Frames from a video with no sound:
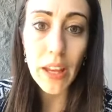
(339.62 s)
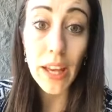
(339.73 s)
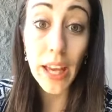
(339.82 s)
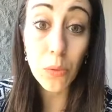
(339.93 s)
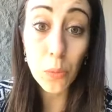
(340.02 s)

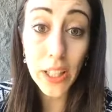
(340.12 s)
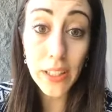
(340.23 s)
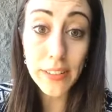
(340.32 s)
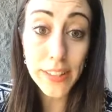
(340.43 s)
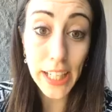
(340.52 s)
And we
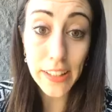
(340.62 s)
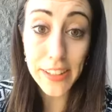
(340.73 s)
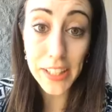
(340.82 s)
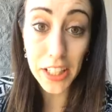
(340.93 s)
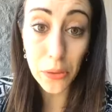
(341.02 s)
danced
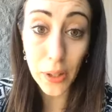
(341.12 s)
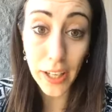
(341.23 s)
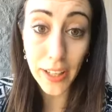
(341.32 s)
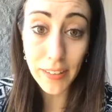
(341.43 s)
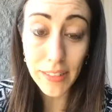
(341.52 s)
the night
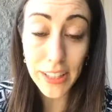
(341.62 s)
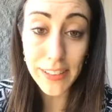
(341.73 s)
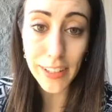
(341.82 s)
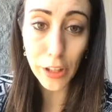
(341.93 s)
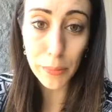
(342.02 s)
away in
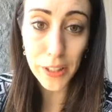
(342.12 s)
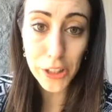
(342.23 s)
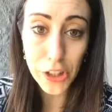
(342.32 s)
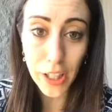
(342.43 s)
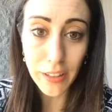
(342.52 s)

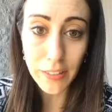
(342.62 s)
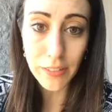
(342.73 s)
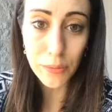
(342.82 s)
celebration